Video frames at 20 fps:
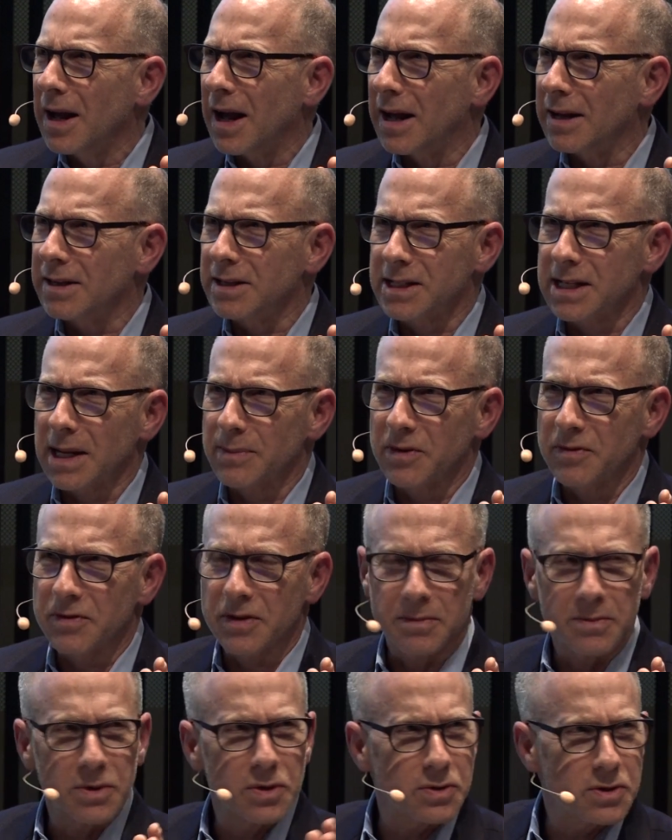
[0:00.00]
and some of
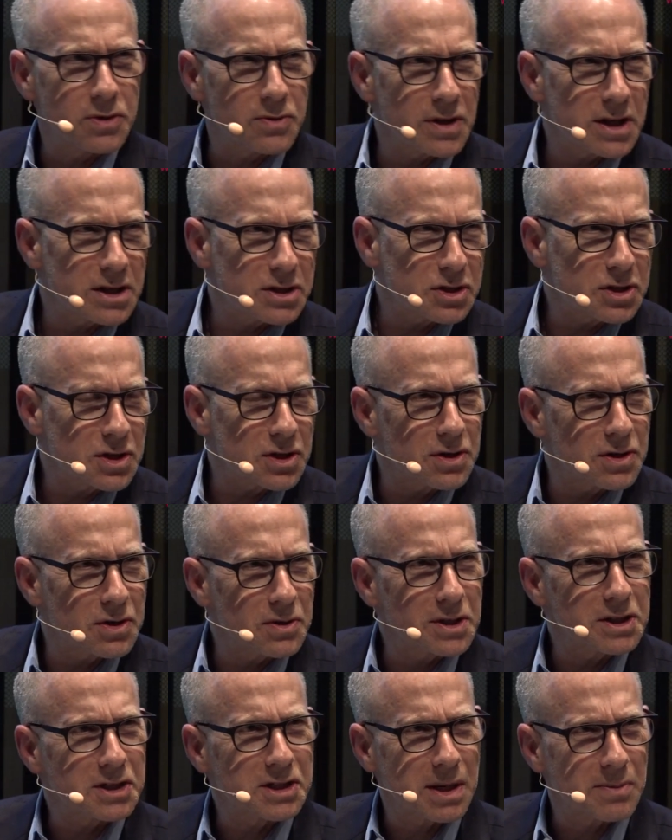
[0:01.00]
them you do this
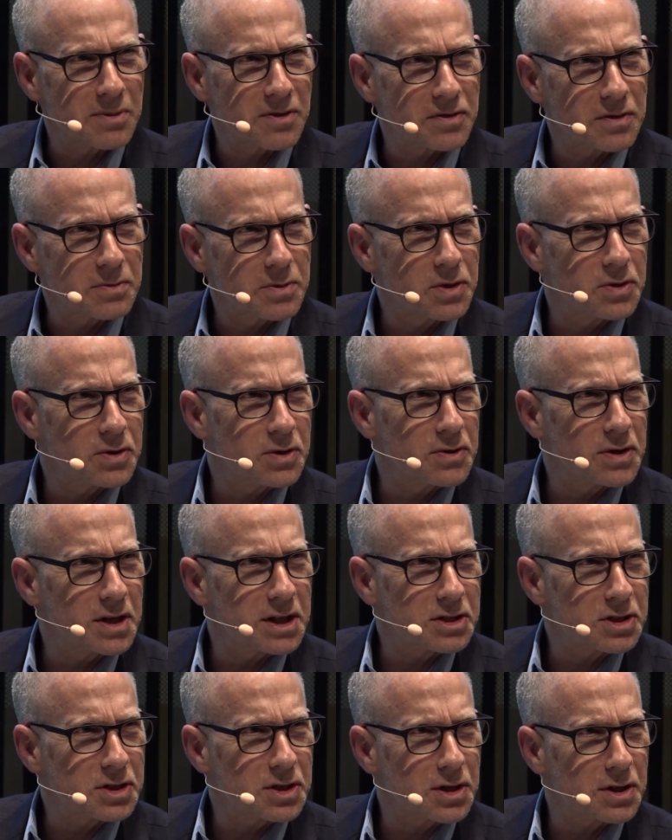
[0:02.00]
to, and some of them you do
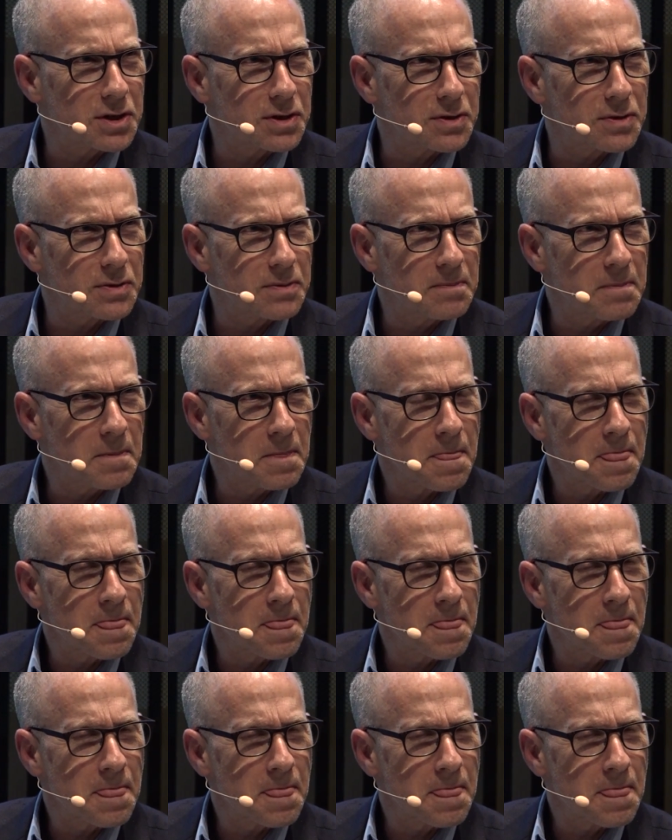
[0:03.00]
this to,